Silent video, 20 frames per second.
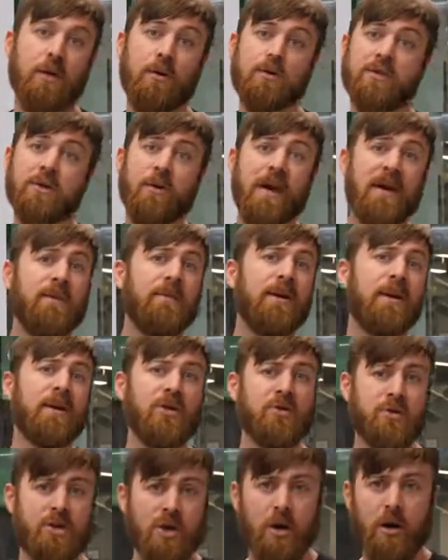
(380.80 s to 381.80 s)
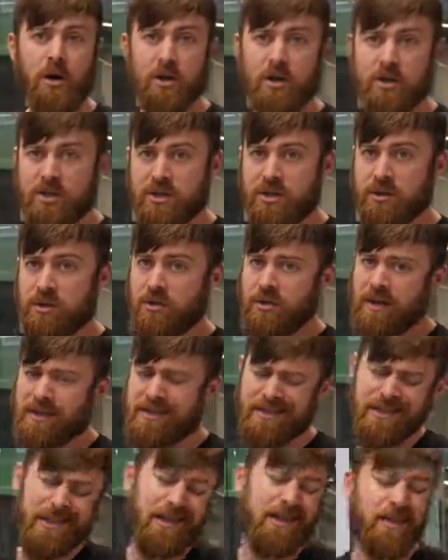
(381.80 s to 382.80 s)
So anybody you're talking to
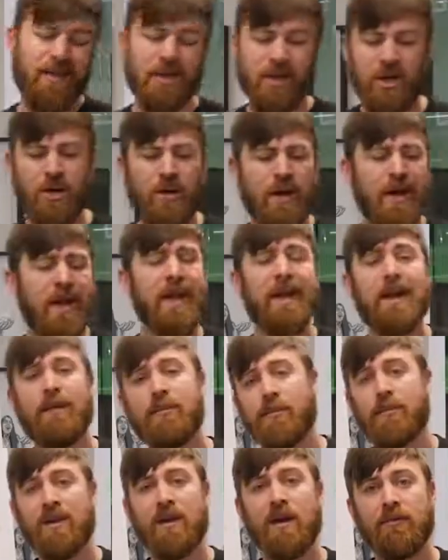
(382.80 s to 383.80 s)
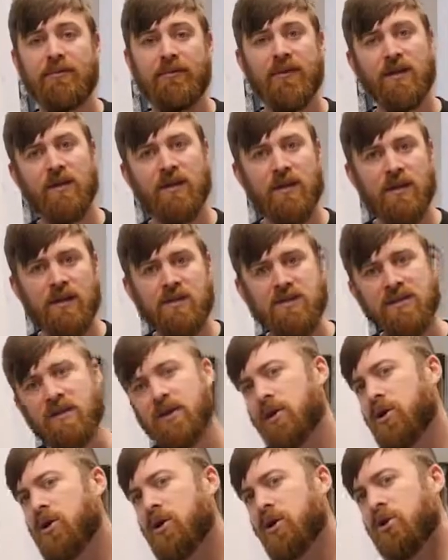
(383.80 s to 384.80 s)
that's saying, hey, I'm a big affiliate,
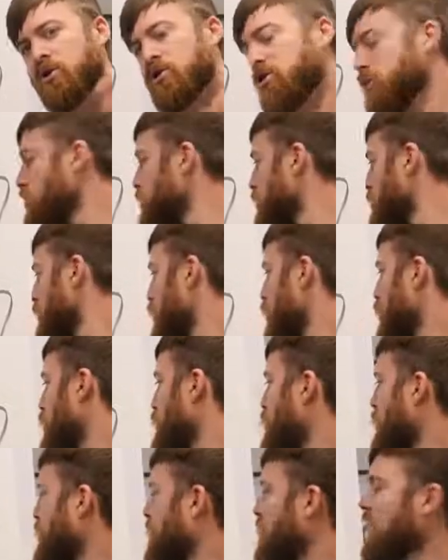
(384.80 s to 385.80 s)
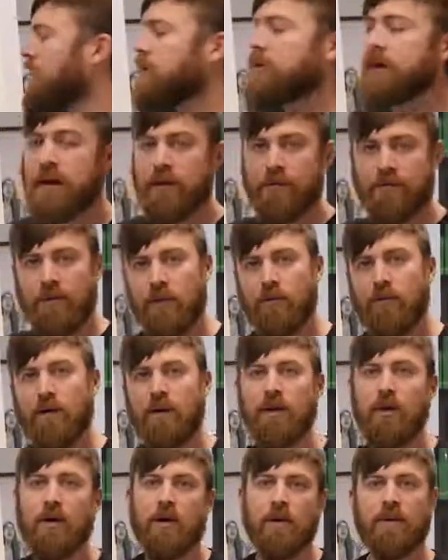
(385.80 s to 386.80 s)
do your homework. Figure out if they
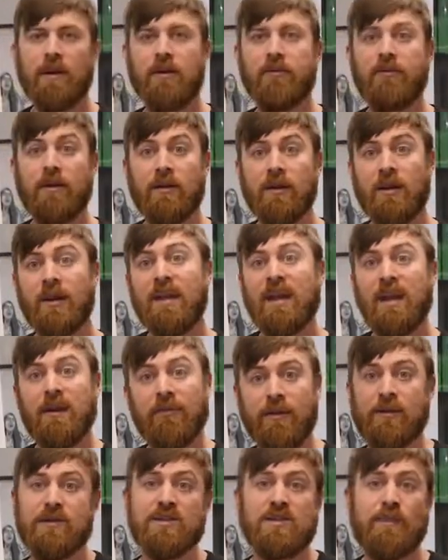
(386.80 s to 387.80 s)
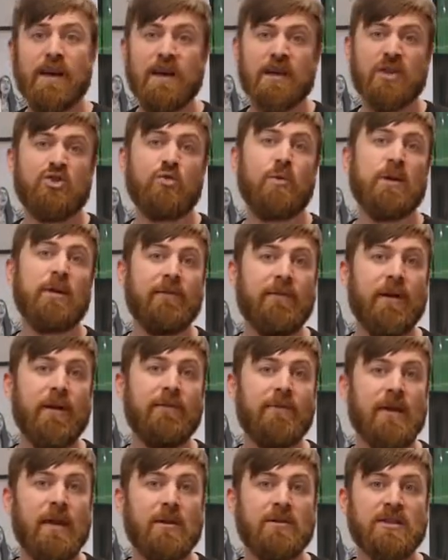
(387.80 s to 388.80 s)
really are a big affiliate. If they're spending
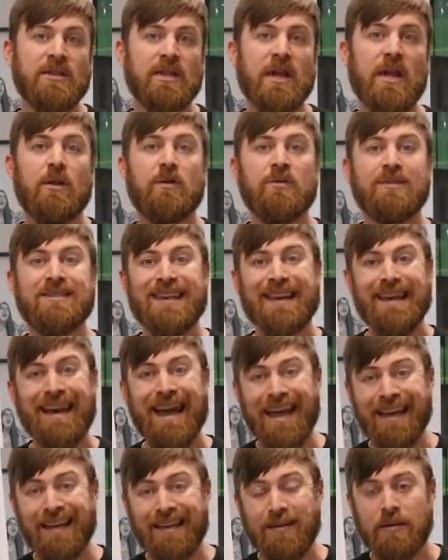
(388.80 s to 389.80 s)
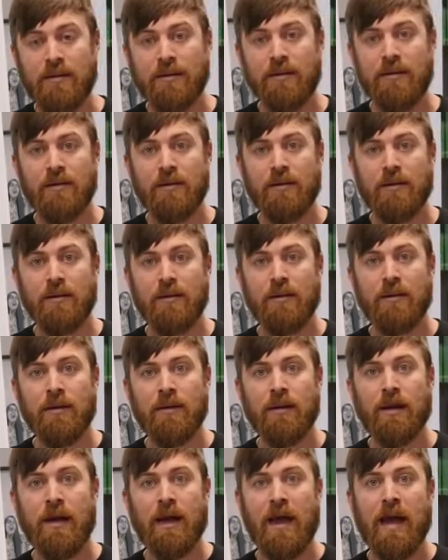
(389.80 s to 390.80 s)
$25,000 a night
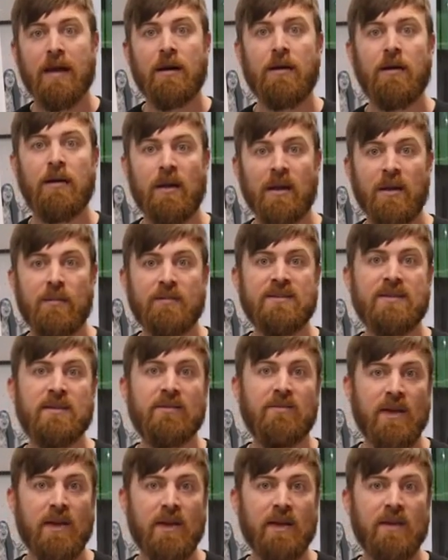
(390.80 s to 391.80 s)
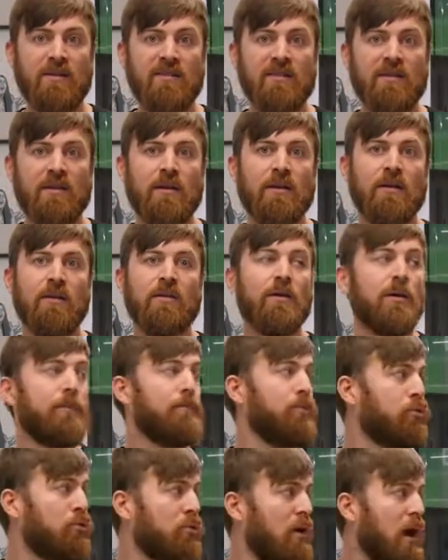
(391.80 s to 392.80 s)
at clubs in Vegas, they're
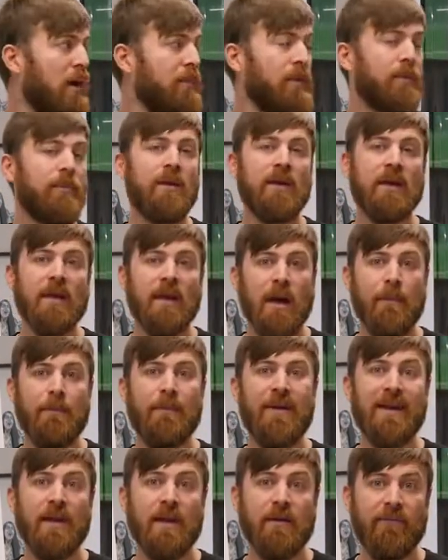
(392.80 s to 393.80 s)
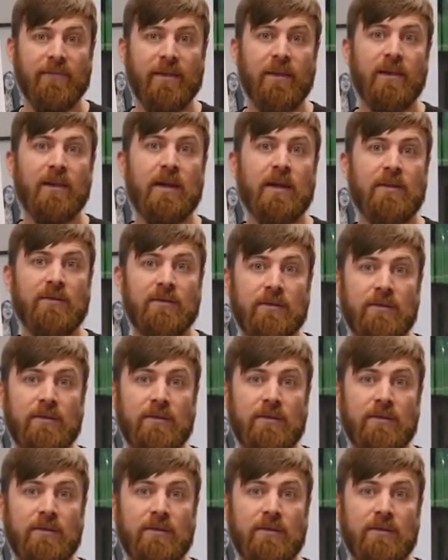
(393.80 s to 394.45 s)
probably a big affiliate.